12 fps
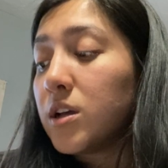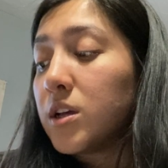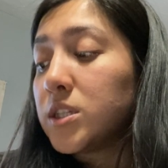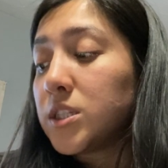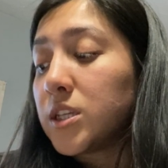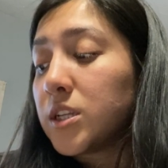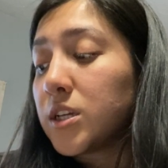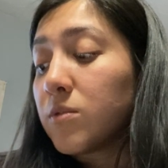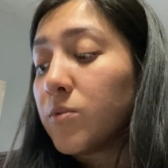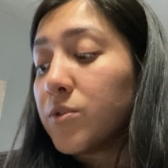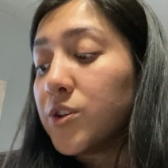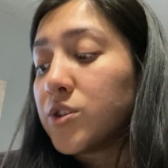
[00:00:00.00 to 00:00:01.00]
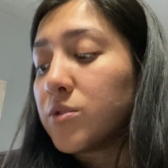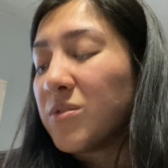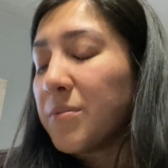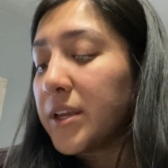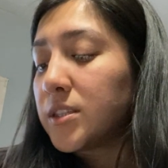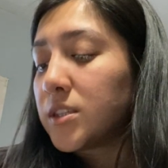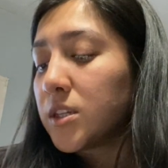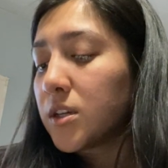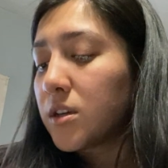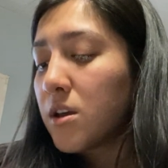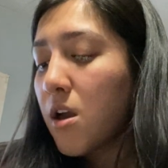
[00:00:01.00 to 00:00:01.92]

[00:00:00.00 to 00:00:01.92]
acidic, 1 or 2 were basic,